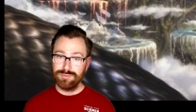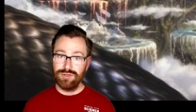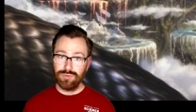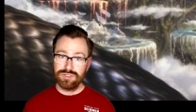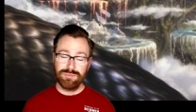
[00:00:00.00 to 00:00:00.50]
me,
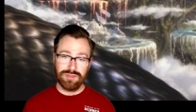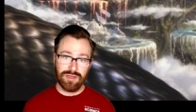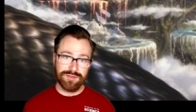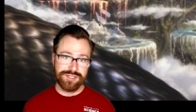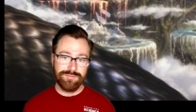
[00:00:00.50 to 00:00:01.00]
Norse
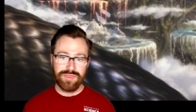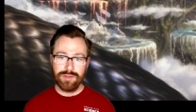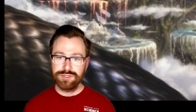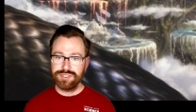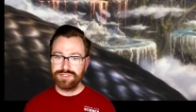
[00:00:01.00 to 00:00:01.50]
mythology. They
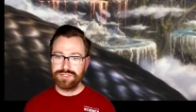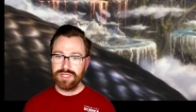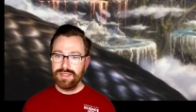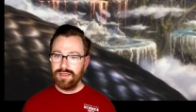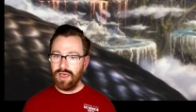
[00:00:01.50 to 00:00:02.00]
were just
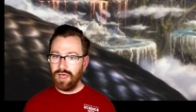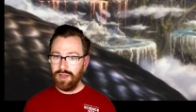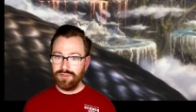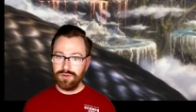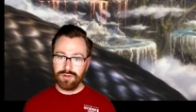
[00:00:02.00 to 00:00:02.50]
uh,
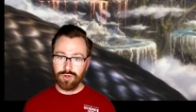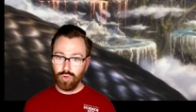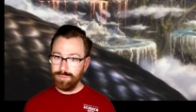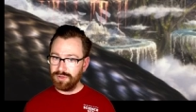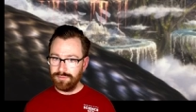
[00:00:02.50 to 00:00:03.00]
another
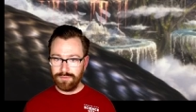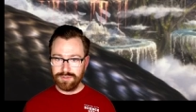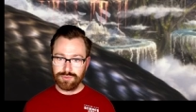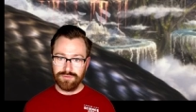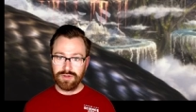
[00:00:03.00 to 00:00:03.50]
group of uh,
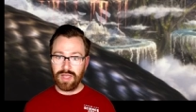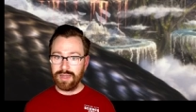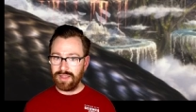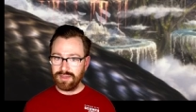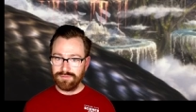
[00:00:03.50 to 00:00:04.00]
sort of
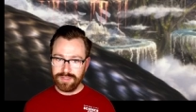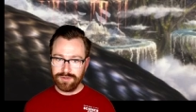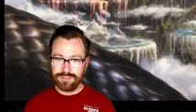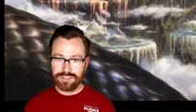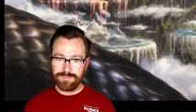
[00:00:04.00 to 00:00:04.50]
godlike
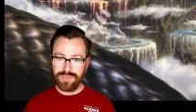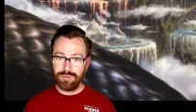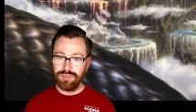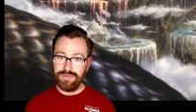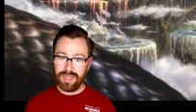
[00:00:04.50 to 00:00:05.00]
figures. There
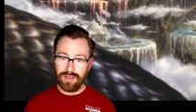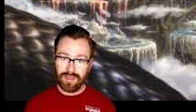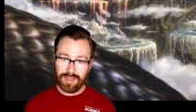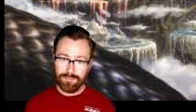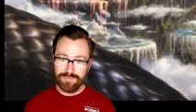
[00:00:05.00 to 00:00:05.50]
were the
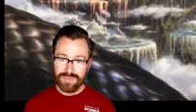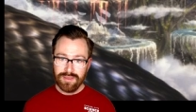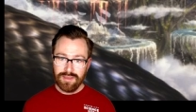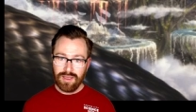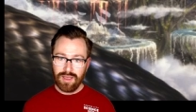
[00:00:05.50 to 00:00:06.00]
Vanaheim,
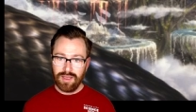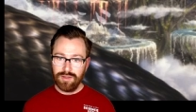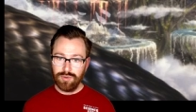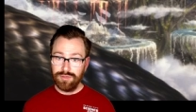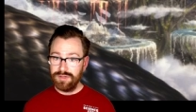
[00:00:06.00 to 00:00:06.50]
uh,
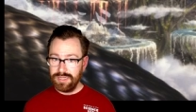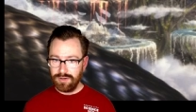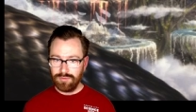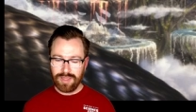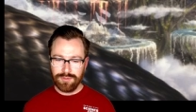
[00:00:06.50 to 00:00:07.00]
or the
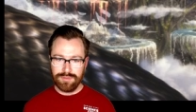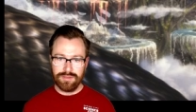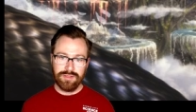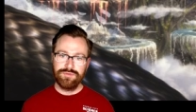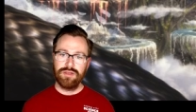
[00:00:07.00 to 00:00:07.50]
Vanir rather,
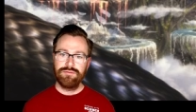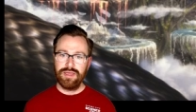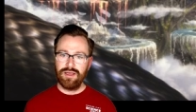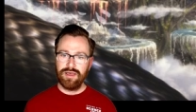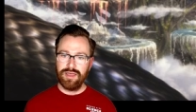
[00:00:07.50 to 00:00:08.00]
that lived on
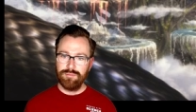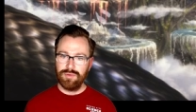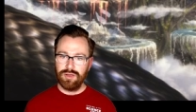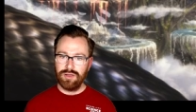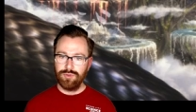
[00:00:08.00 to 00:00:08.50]
Vanaheim,
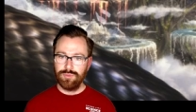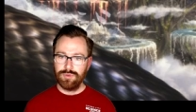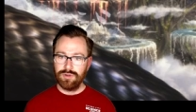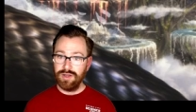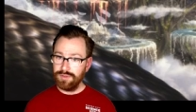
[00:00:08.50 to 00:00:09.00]
uh, who
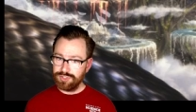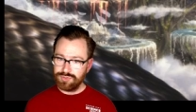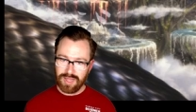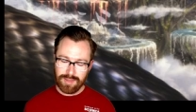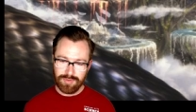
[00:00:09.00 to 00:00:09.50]
were another
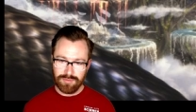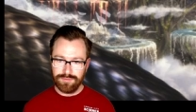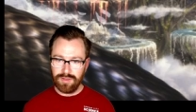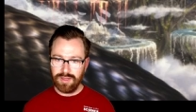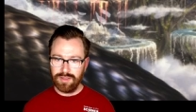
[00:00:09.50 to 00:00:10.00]
tribe
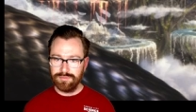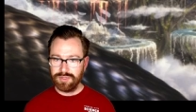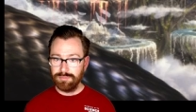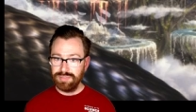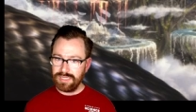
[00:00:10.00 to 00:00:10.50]
of
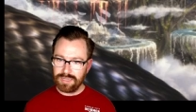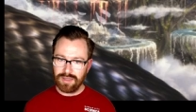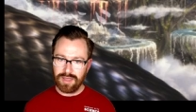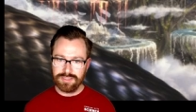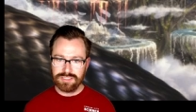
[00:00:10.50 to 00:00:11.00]
competing
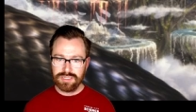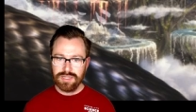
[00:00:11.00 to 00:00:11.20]
gods